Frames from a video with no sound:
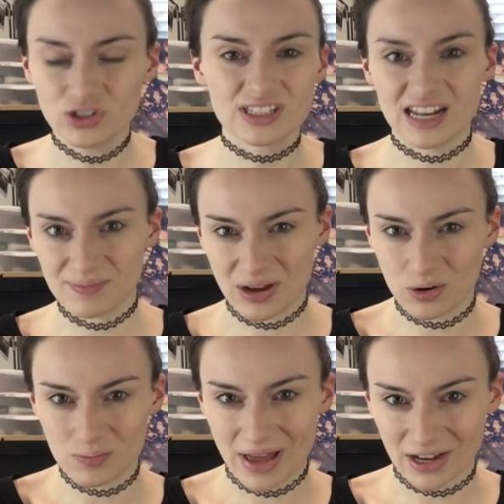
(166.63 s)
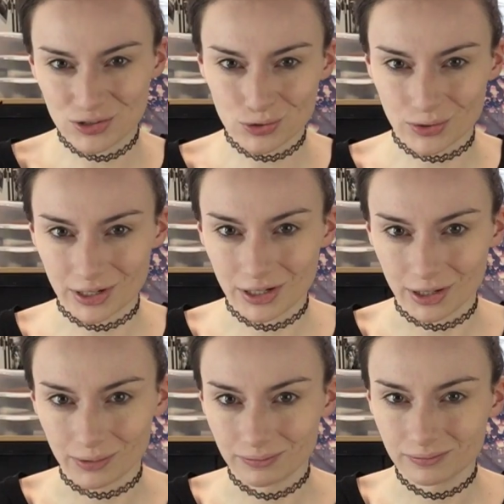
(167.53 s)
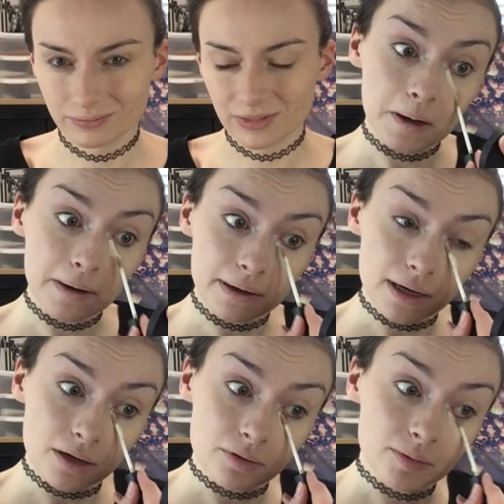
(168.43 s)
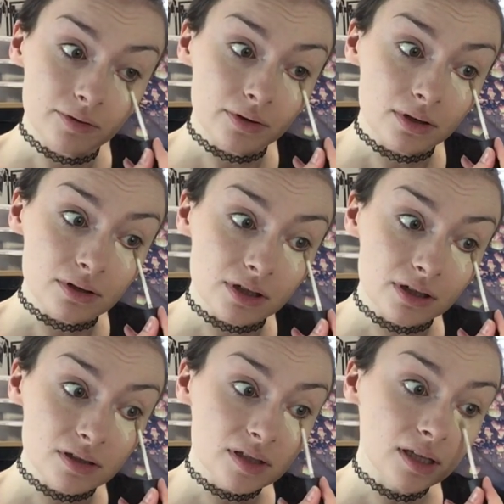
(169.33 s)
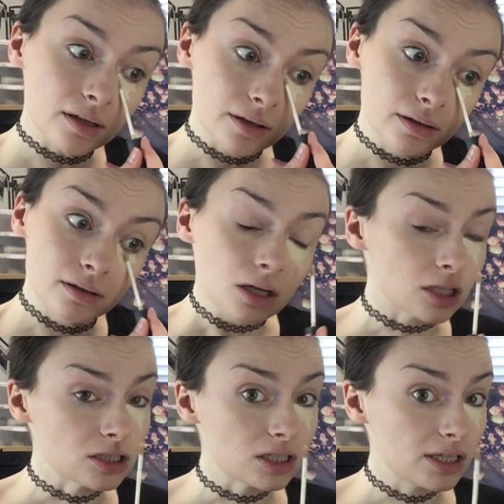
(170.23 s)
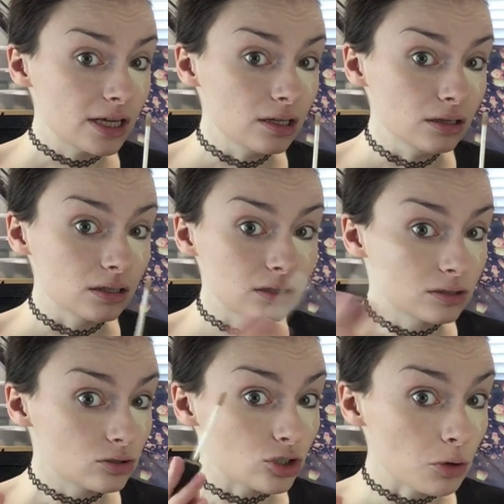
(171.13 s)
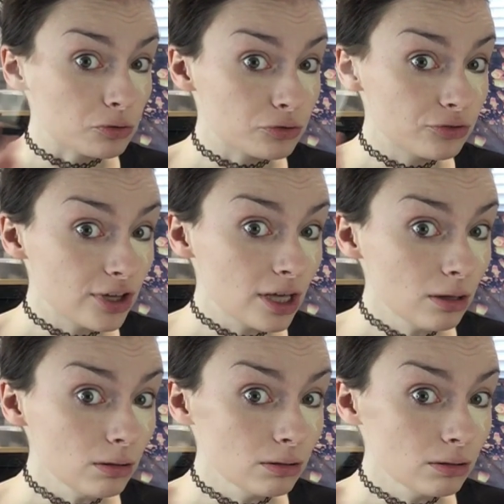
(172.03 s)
just getting my whole backstory here. Alright, now we're moving on to concealer. Conceal, don't feel.